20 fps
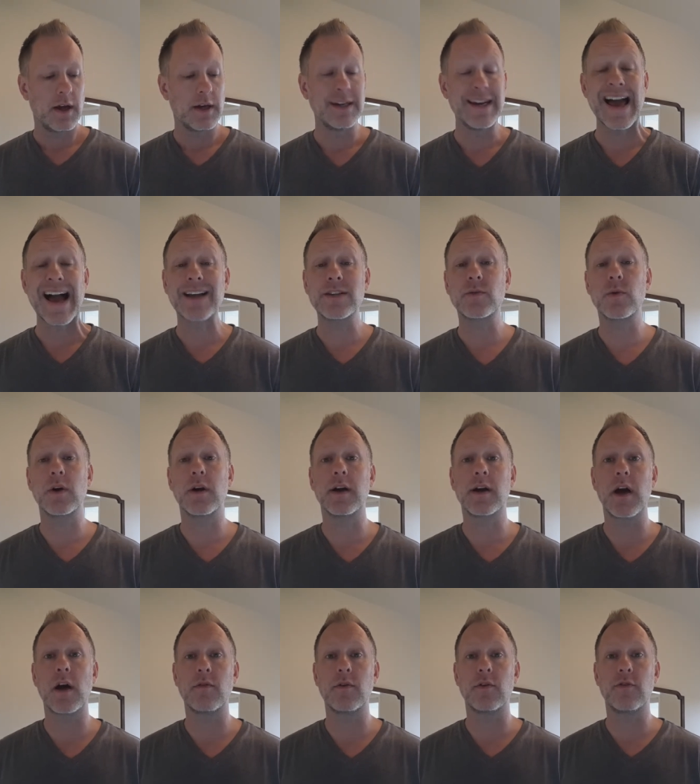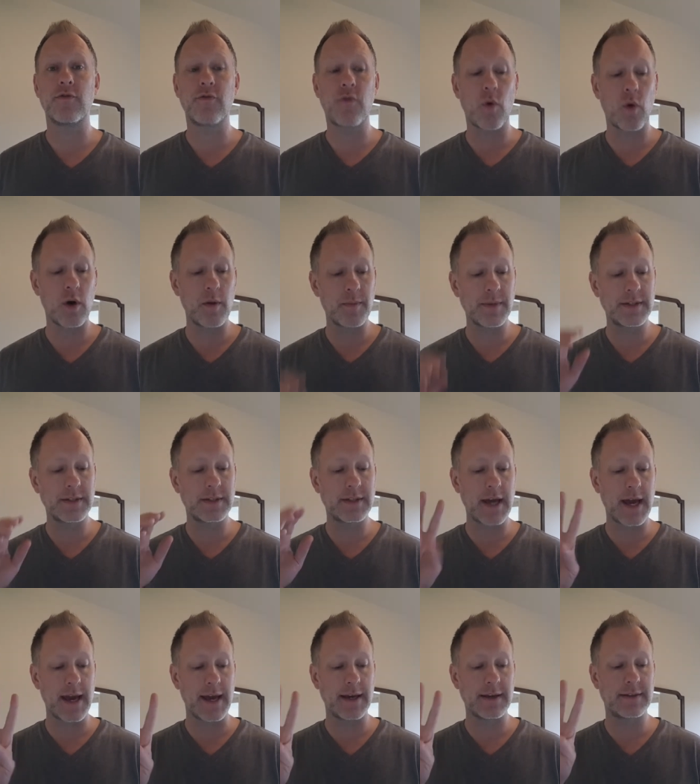Next, we're going to cover four
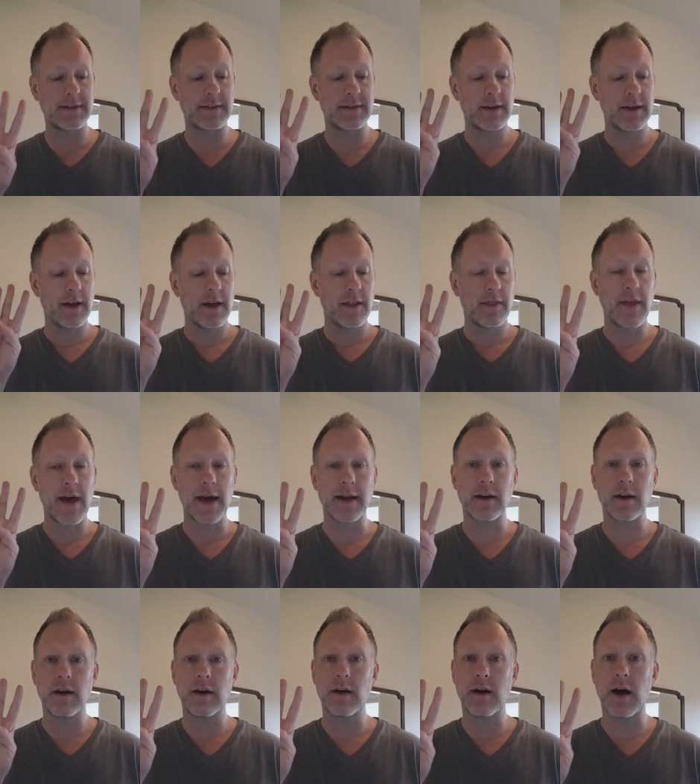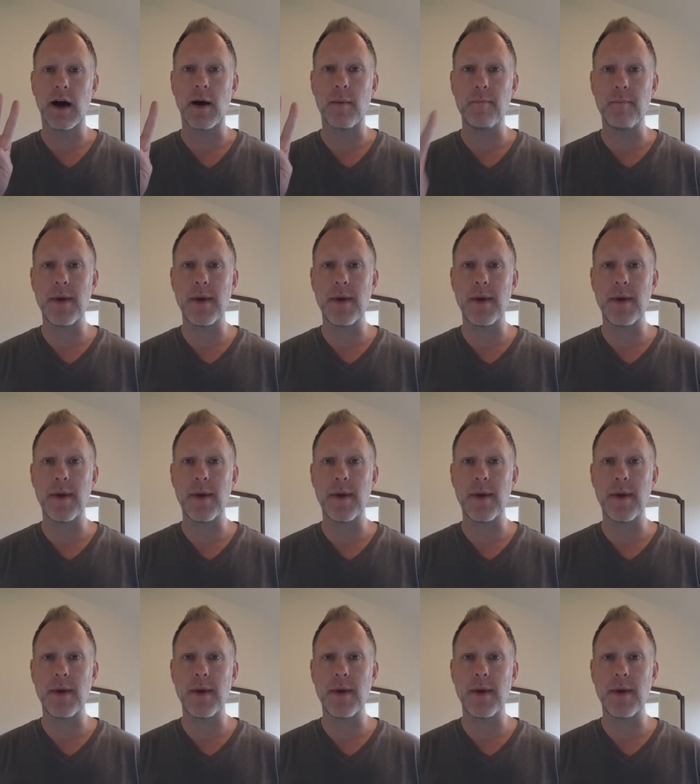mistakes that uh,